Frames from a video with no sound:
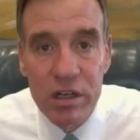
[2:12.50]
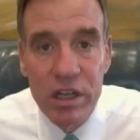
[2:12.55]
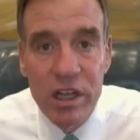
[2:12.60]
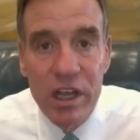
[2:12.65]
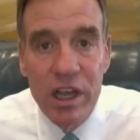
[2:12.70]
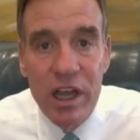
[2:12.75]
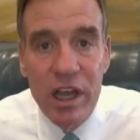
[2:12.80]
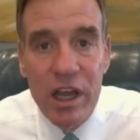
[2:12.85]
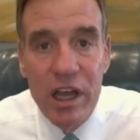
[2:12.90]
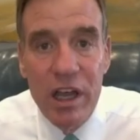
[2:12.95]

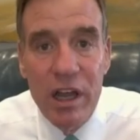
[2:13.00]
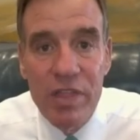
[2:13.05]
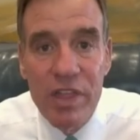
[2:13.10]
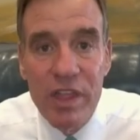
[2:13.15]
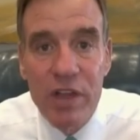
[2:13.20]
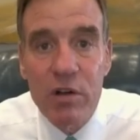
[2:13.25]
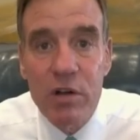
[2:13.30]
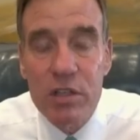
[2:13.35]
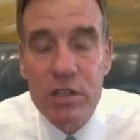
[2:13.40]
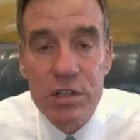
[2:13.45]
Uh,
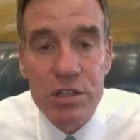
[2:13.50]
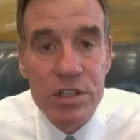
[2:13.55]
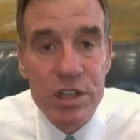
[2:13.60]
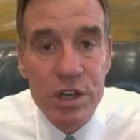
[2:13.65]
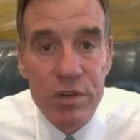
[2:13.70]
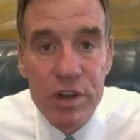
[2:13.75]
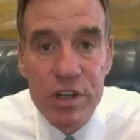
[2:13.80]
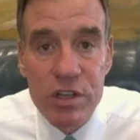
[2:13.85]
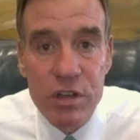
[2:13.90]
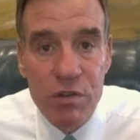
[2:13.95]
there is a
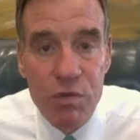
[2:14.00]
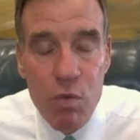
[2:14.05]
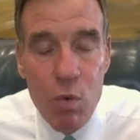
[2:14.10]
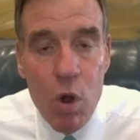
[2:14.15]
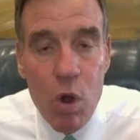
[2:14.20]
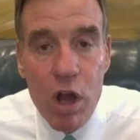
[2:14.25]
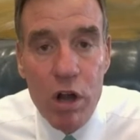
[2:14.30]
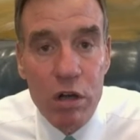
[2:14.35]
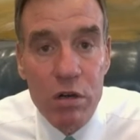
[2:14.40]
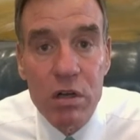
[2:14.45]
series of
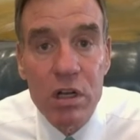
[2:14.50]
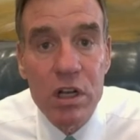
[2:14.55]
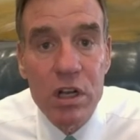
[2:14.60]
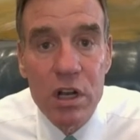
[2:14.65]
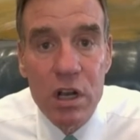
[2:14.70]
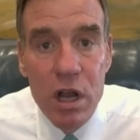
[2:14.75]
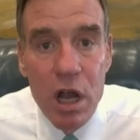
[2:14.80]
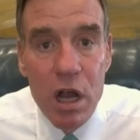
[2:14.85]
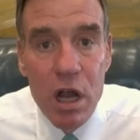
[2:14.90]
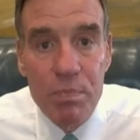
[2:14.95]
water
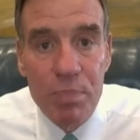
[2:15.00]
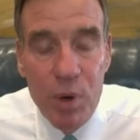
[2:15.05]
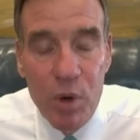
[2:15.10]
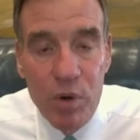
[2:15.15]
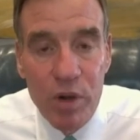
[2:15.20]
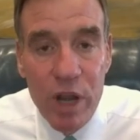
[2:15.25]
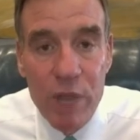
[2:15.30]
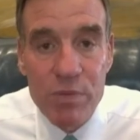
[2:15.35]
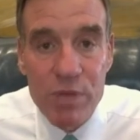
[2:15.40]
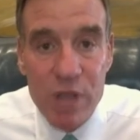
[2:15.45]
uh,
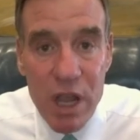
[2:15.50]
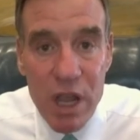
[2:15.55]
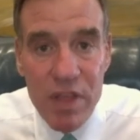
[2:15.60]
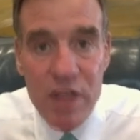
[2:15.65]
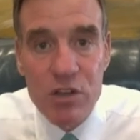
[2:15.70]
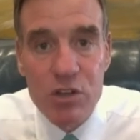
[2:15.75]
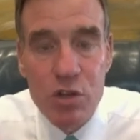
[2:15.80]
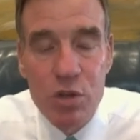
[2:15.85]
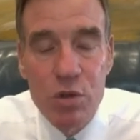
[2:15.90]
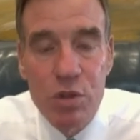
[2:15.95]
programs. And
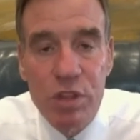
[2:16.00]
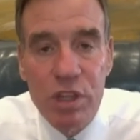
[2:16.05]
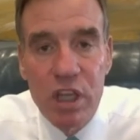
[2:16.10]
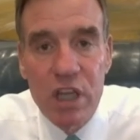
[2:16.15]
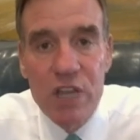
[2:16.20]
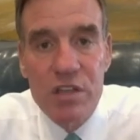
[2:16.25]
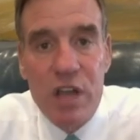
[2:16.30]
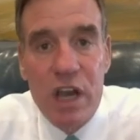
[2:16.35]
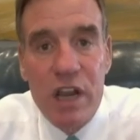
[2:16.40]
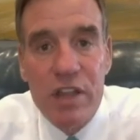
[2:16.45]
then two
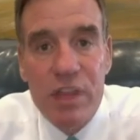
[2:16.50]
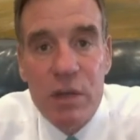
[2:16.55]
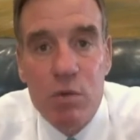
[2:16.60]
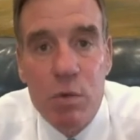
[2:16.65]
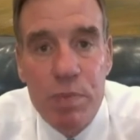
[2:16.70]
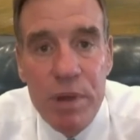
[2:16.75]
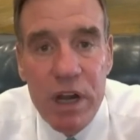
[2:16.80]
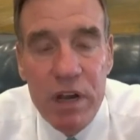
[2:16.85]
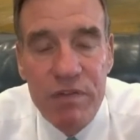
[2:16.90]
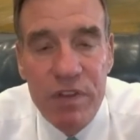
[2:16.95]
things that I think will
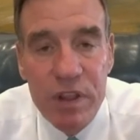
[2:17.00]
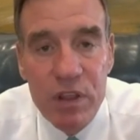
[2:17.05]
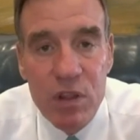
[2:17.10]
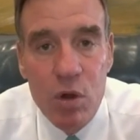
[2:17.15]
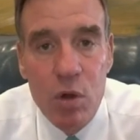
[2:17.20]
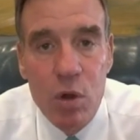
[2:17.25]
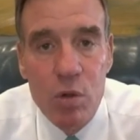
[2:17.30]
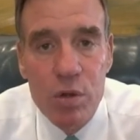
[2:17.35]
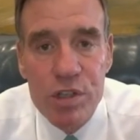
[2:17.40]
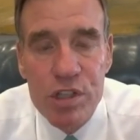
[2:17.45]
benefit the
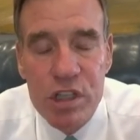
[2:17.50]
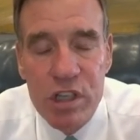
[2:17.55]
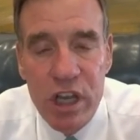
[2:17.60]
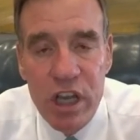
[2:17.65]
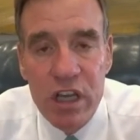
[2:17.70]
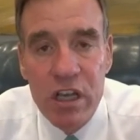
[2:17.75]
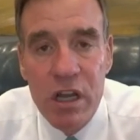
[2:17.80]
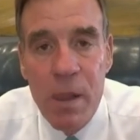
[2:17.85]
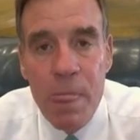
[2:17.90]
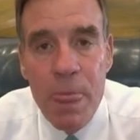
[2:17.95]
whole state.